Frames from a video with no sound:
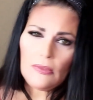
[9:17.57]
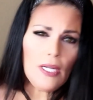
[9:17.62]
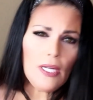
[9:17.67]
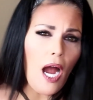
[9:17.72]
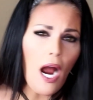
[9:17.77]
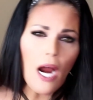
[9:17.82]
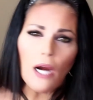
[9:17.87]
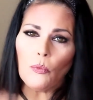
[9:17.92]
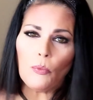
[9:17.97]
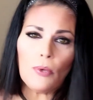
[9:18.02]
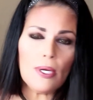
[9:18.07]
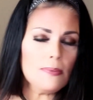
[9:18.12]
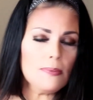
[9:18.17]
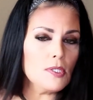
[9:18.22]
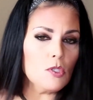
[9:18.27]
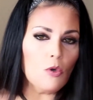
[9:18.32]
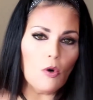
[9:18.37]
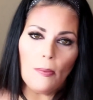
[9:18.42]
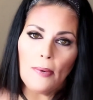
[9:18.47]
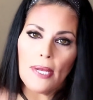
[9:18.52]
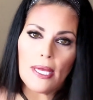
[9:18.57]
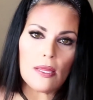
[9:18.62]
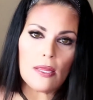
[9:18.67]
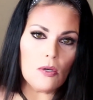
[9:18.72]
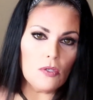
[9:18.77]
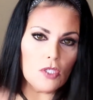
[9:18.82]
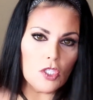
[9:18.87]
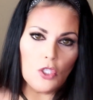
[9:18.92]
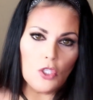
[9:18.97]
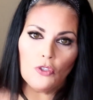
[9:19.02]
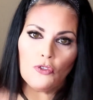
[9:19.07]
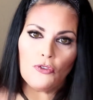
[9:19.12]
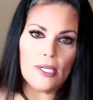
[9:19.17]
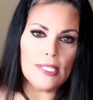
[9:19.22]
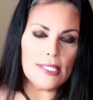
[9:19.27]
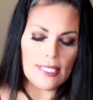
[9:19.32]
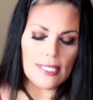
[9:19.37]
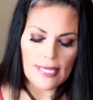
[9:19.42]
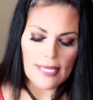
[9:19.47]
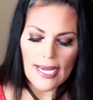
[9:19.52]
aren't reabsorbing those
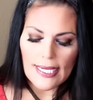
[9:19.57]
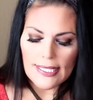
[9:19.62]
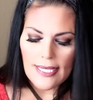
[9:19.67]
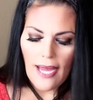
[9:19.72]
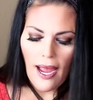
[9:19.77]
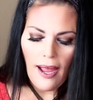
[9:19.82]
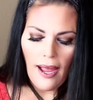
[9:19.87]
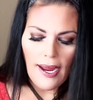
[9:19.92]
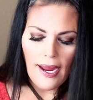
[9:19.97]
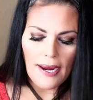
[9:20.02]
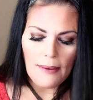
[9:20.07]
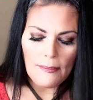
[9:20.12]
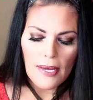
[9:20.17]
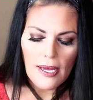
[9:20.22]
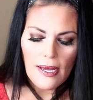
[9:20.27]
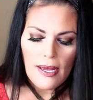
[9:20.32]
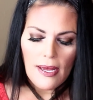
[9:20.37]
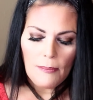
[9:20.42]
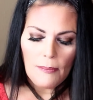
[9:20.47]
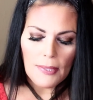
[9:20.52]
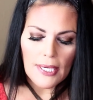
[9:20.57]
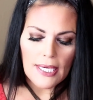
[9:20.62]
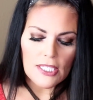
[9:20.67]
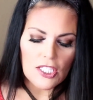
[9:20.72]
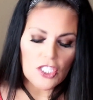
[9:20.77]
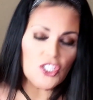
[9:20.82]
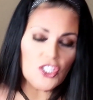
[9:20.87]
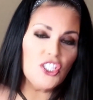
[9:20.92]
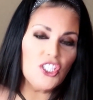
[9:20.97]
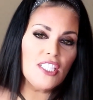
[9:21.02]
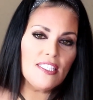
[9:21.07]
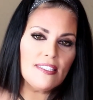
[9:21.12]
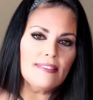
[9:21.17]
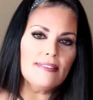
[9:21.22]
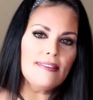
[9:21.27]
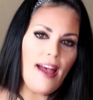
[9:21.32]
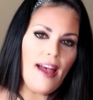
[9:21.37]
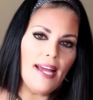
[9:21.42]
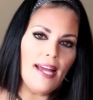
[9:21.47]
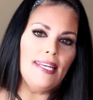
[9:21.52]
nutrients at that time because they're just
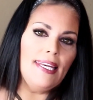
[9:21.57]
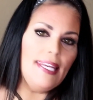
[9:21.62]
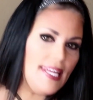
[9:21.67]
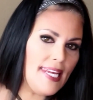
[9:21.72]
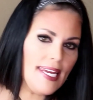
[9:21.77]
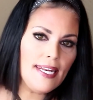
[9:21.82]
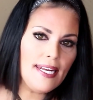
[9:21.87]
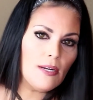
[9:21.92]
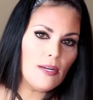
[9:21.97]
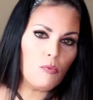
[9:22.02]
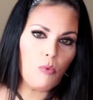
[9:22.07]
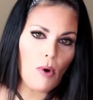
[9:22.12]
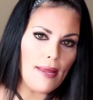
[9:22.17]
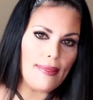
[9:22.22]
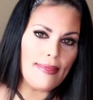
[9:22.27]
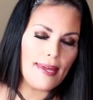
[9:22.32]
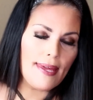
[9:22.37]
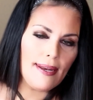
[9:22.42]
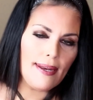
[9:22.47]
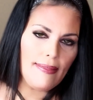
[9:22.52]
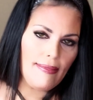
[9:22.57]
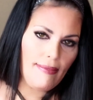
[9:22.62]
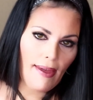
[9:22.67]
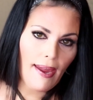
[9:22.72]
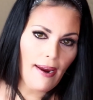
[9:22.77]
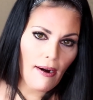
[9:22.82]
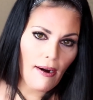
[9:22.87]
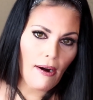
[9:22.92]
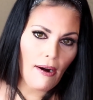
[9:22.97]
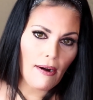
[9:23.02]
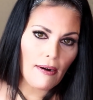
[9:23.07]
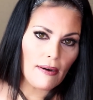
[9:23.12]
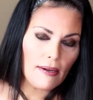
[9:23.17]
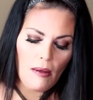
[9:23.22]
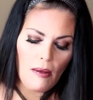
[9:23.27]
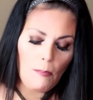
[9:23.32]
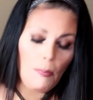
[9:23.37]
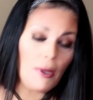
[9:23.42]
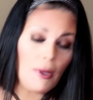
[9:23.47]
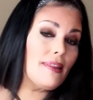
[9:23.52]
not needed right then and there.
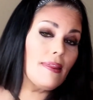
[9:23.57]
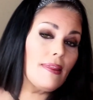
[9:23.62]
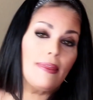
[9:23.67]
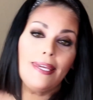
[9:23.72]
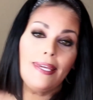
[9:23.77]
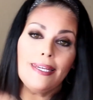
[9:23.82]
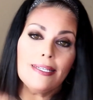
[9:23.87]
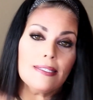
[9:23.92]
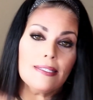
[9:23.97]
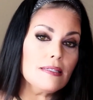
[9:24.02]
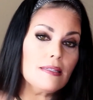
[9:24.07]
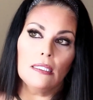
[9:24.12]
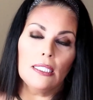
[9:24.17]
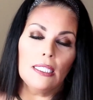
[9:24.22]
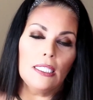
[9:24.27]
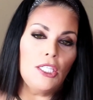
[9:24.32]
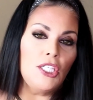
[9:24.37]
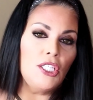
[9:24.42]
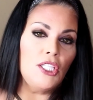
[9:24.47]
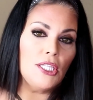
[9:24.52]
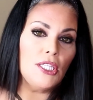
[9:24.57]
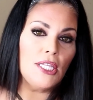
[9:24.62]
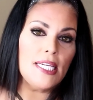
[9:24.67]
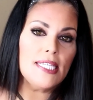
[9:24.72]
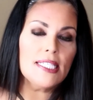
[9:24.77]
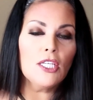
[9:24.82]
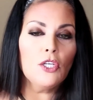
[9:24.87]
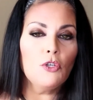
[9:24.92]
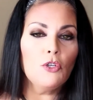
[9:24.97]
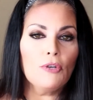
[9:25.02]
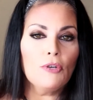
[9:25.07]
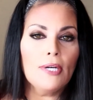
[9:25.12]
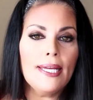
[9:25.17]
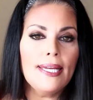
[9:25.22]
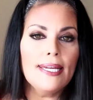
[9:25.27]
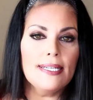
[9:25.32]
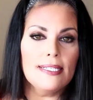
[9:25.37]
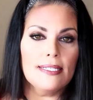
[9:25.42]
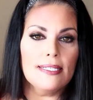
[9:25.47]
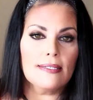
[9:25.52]
But these
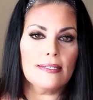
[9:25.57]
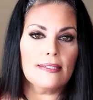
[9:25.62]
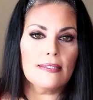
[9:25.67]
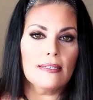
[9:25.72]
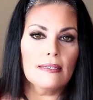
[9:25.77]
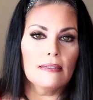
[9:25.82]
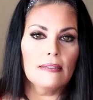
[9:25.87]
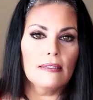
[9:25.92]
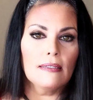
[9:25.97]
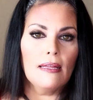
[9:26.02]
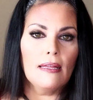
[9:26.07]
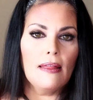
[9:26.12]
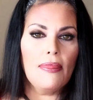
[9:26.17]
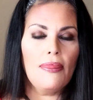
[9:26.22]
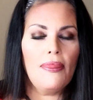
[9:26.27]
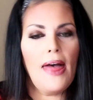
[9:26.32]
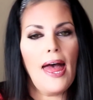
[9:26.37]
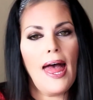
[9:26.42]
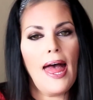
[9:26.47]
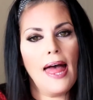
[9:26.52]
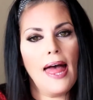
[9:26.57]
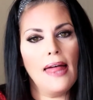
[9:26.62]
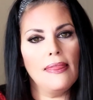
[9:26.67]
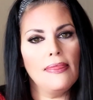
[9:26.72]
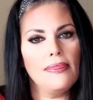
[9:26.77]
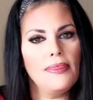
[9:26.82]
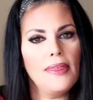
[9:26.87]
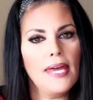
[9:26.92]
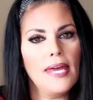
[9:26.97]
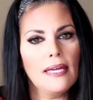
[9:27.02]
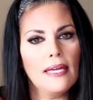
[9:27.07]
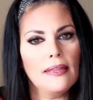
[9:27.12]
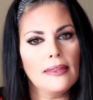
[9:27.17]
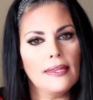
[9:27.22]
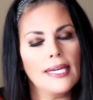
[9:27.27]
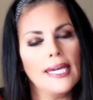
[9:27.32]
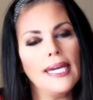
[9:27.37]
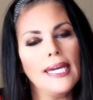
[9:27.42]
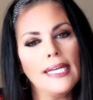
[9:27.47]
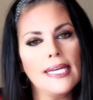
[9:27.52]
ingredients that the
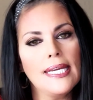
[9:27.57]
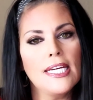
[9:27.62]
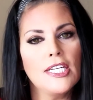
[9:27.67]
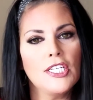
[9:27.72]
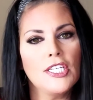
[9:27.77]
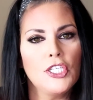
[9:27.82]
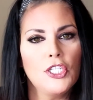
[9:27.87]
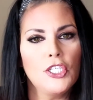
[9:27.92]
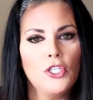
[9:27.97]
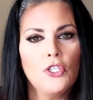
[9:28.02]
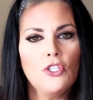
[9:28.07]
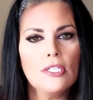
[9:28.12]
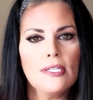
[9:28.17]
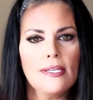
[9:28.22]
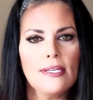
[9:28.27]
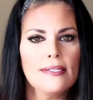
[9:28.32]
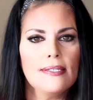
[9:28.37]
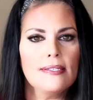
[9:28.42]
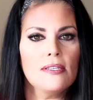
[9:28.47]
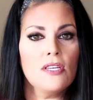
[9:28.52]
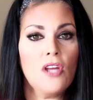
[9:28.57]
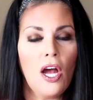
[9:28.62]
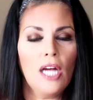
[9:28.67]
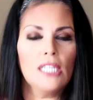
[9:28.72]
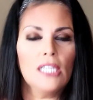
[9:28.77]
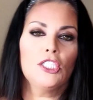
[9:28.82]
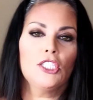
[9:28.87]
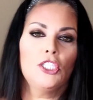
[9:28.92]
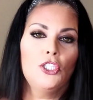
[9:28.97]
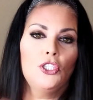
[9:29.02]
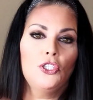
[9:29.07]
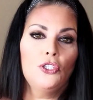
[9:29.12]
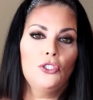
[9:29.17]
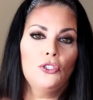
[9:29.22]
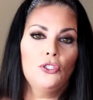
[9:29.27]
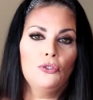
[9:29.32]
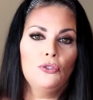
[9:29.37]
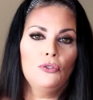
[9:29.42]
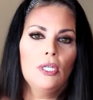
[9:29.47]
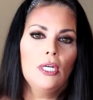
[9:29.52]
kidney chooses not
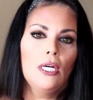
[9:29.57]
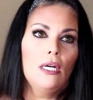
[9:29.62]
to